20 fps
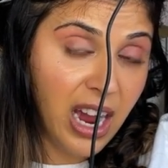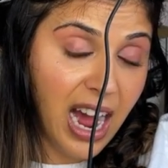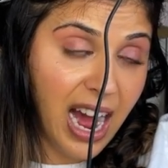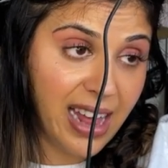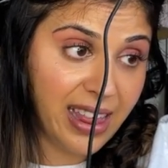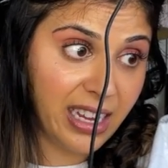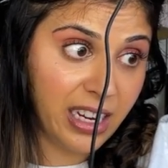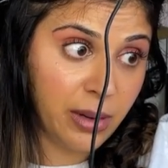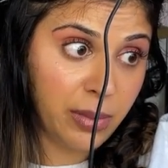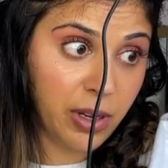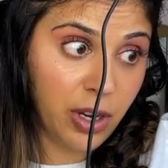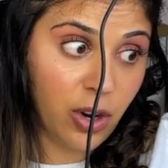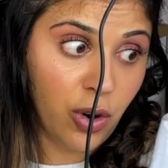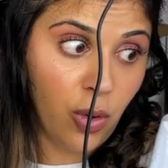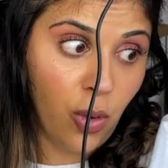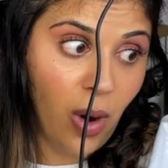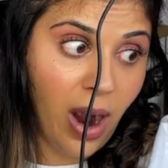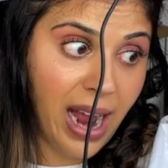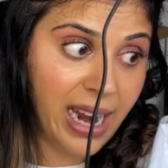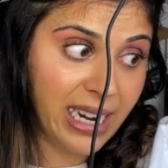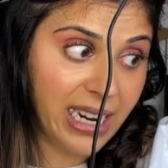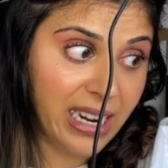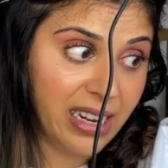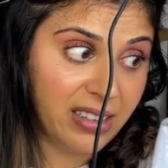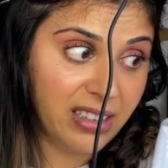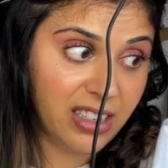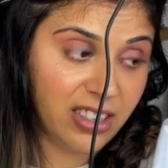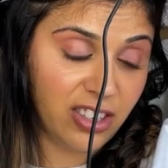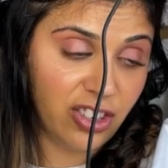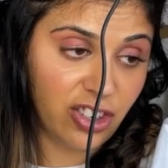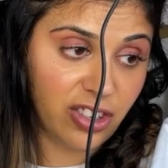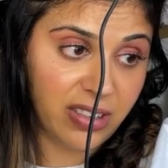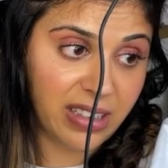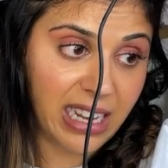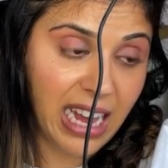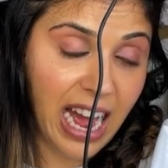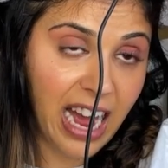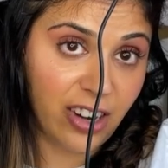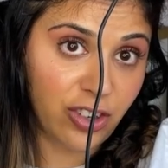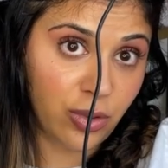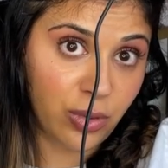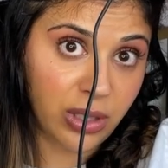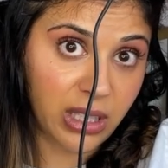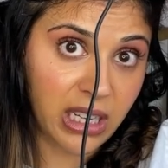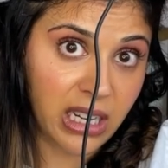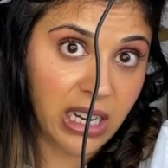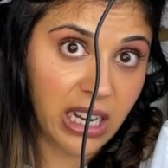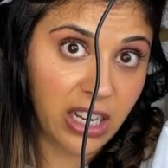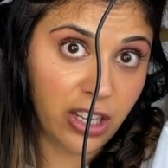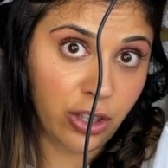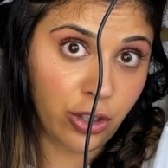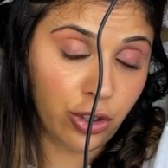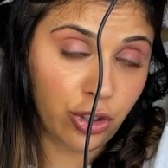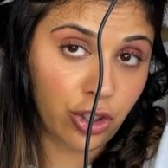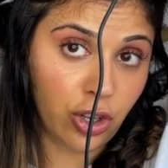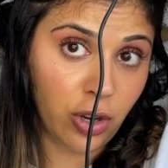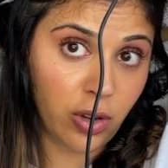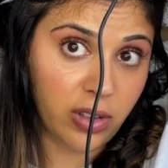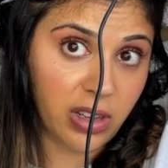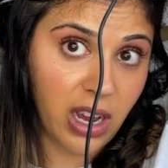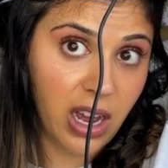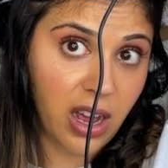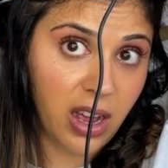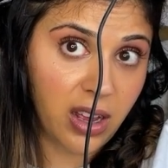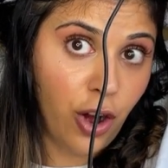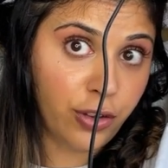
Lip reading: I think it'd be quite easy to just casually nick your shoulder.